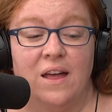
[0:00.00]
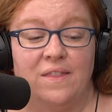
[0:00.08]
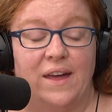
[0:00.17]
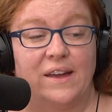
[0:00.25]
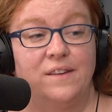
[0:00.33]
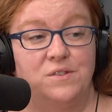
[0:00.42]

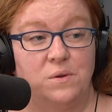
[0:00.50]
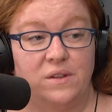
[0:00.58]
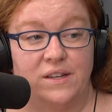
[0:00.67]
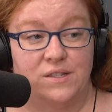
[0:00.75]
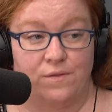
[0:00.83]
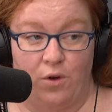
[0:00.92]
that gives you a
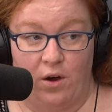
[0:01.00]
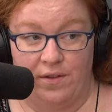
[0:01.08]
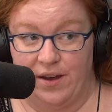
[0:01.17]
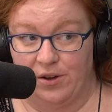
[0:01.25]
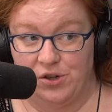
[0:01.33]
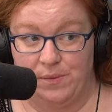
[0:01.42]
list of all
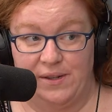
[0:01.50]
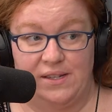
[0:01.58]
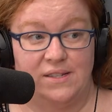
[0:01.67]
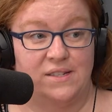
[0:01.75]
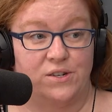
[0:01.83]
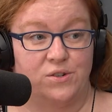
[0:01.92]
the
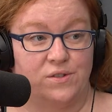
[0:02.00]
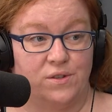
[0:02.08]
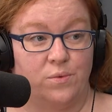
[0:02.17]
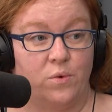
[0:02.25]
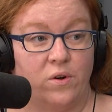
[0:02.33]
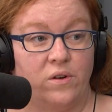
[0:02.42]
LGBT centers in
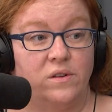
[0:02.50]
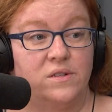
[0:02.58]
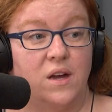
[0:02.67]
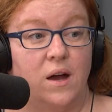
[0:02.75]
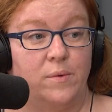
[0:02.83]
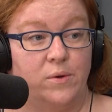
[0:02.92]
the
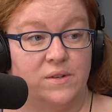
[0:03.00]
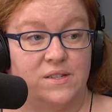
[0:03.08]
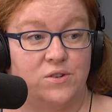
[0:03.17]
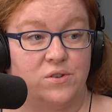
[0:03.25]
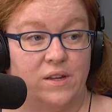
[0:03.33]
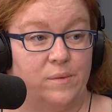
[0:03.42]
world who are
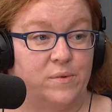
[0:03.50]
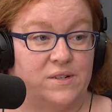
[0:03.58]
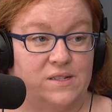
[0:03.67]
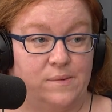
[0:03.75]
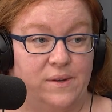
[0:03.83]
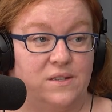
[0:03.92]
Centerlink
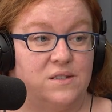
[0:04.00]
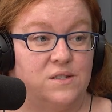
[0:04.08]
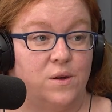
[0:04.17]
participants.